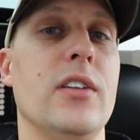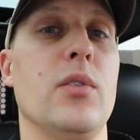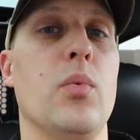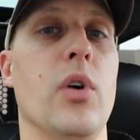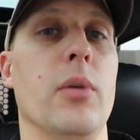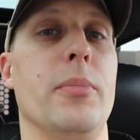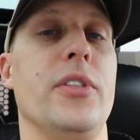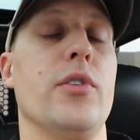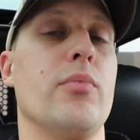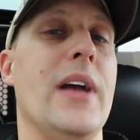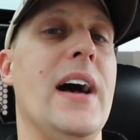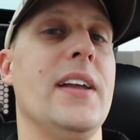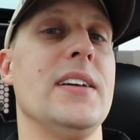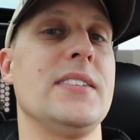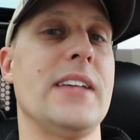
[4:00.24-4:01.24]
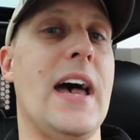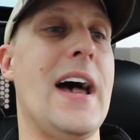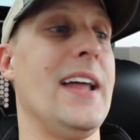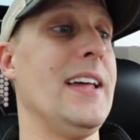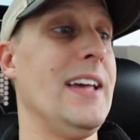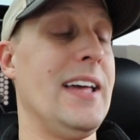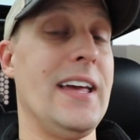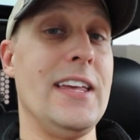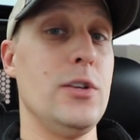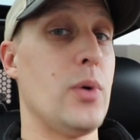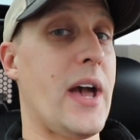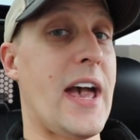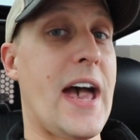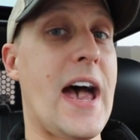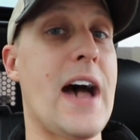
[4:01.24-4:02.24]
in the world, but the reality is that you
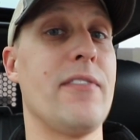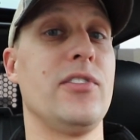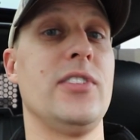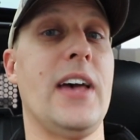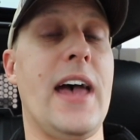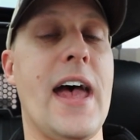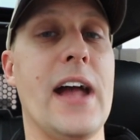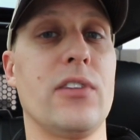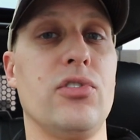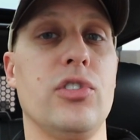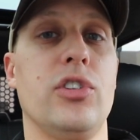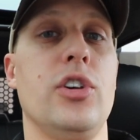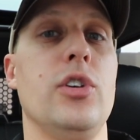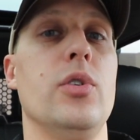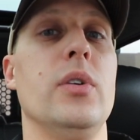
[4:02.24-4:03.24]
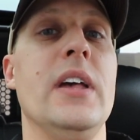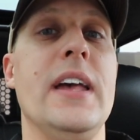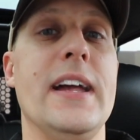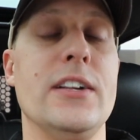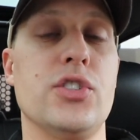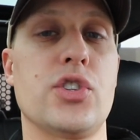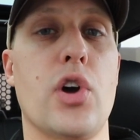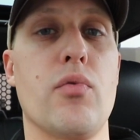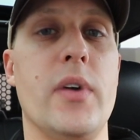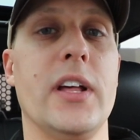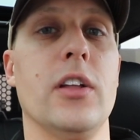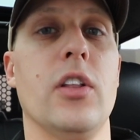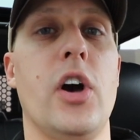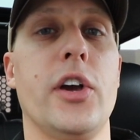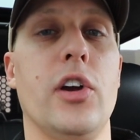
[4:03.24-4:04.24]
have to execute and start running
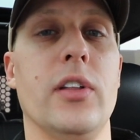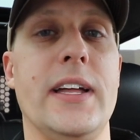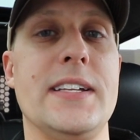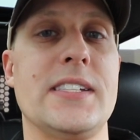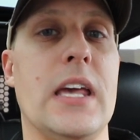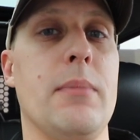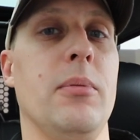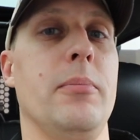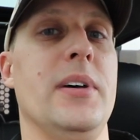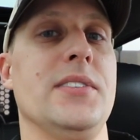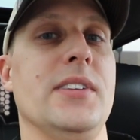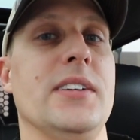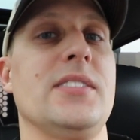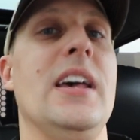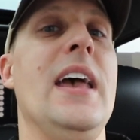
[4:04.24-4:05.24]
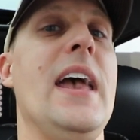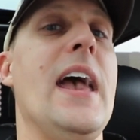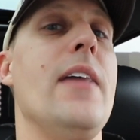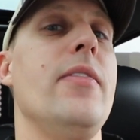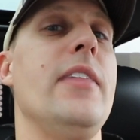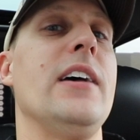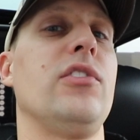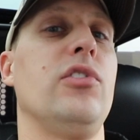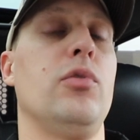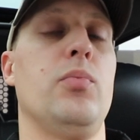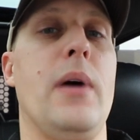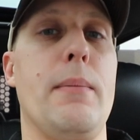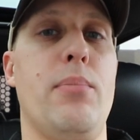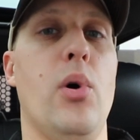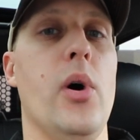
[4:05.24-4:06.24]
a lawn care landscaping business. And this is
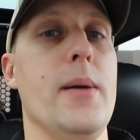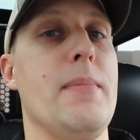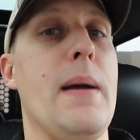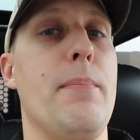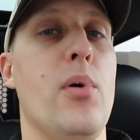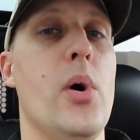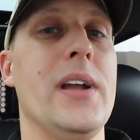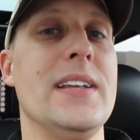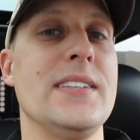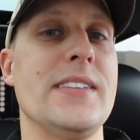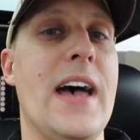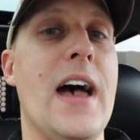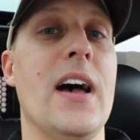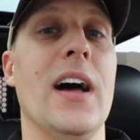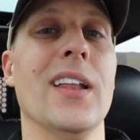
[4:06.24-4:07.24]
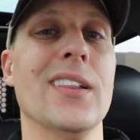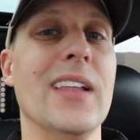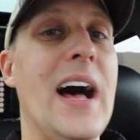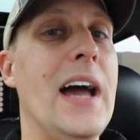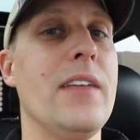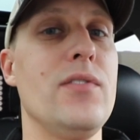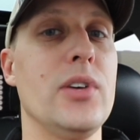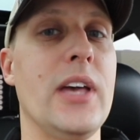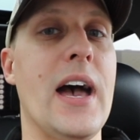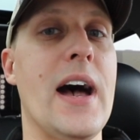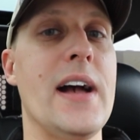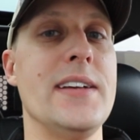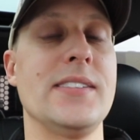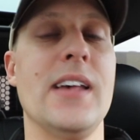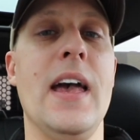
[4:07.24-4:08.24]
my point. My point is that a lot of you
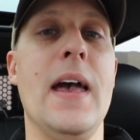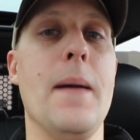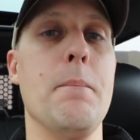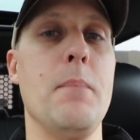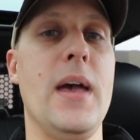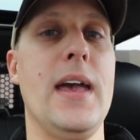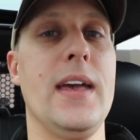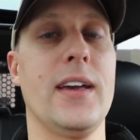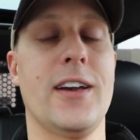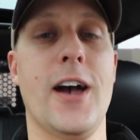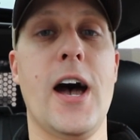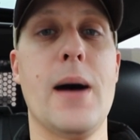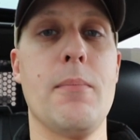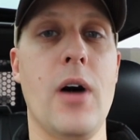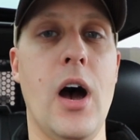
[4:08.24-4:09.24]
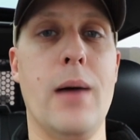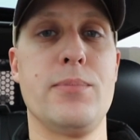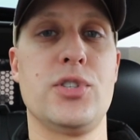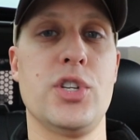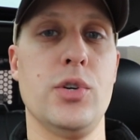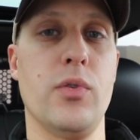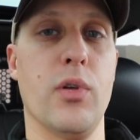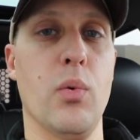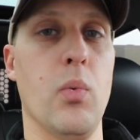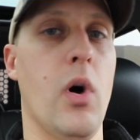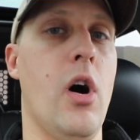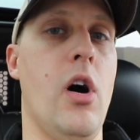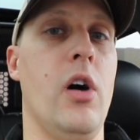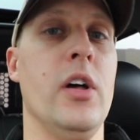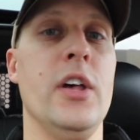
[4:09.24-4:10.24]
guys may come up to the
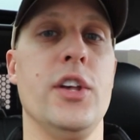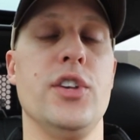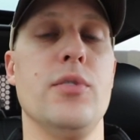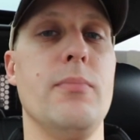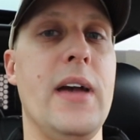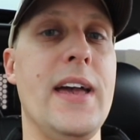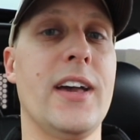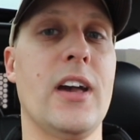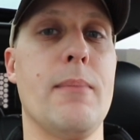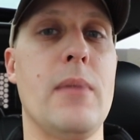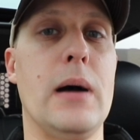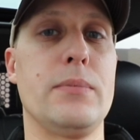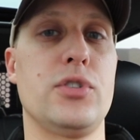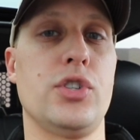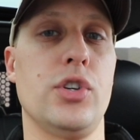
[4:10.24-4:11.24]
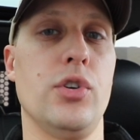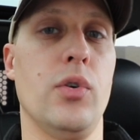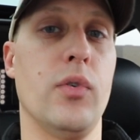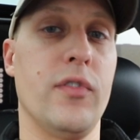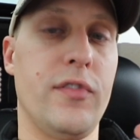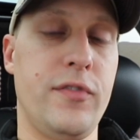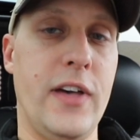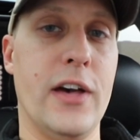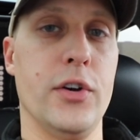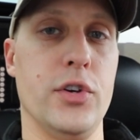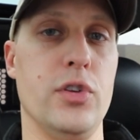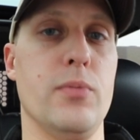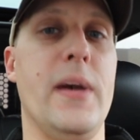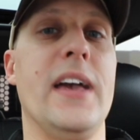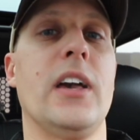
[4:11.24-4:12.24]
wall. You may come up to failure.
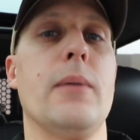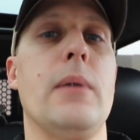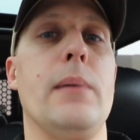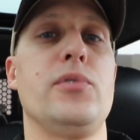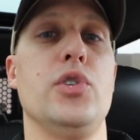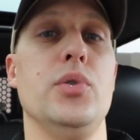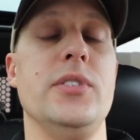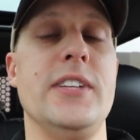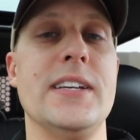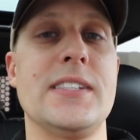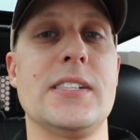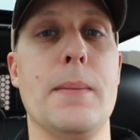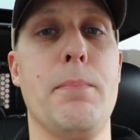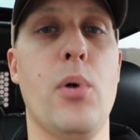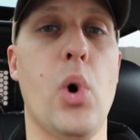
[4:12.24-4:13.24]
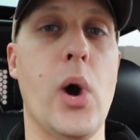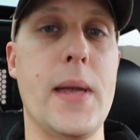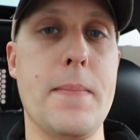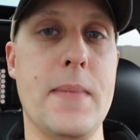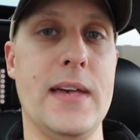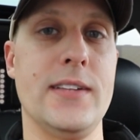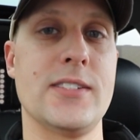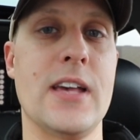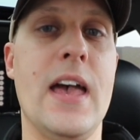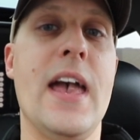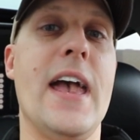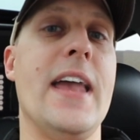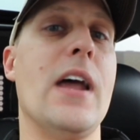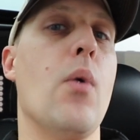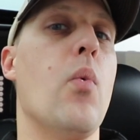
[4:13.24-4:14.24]
You may come up to disappointment.
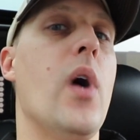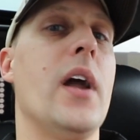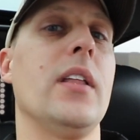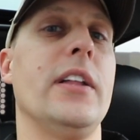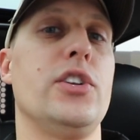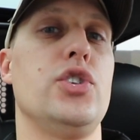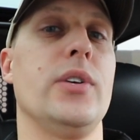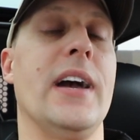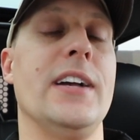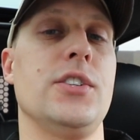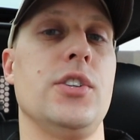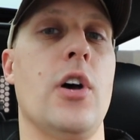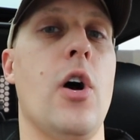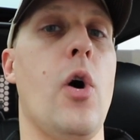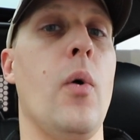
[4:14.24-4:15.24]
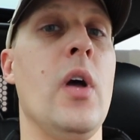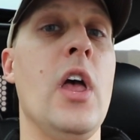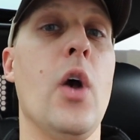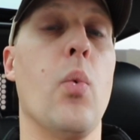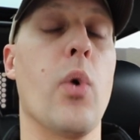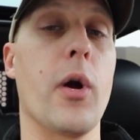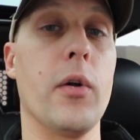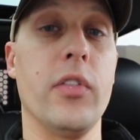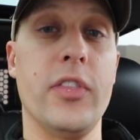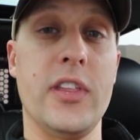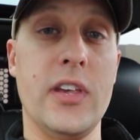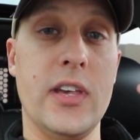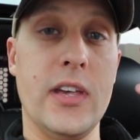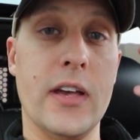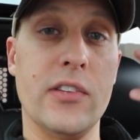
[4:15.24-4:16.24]
And I wanna let you guys know where
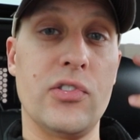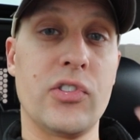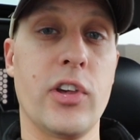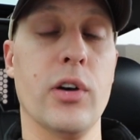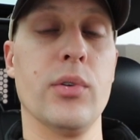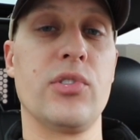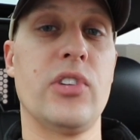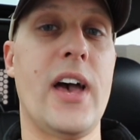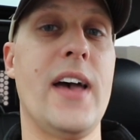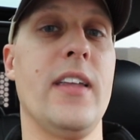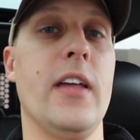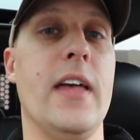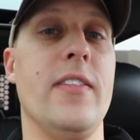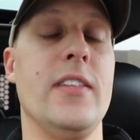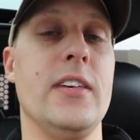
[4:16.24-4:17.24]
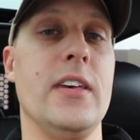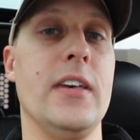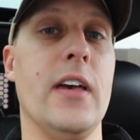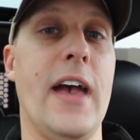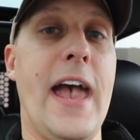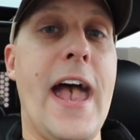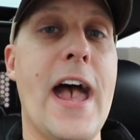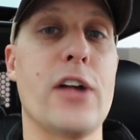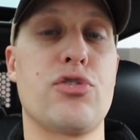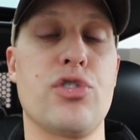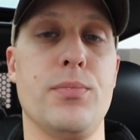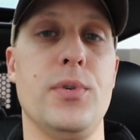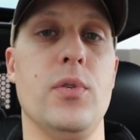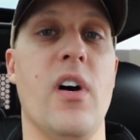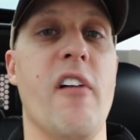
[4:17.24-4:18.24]
the skill set and the
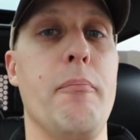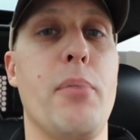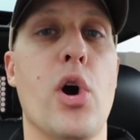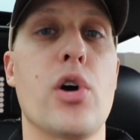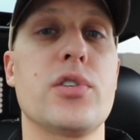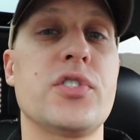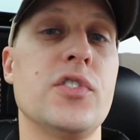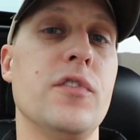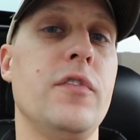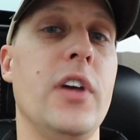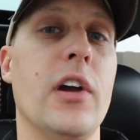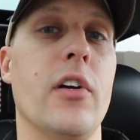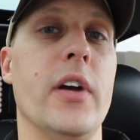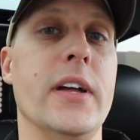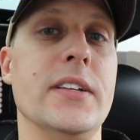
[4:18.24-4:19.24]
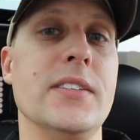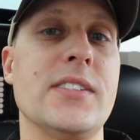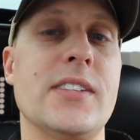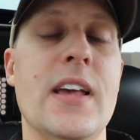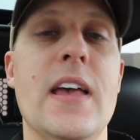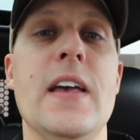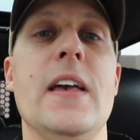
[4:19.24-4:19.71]
attribute of of perseverance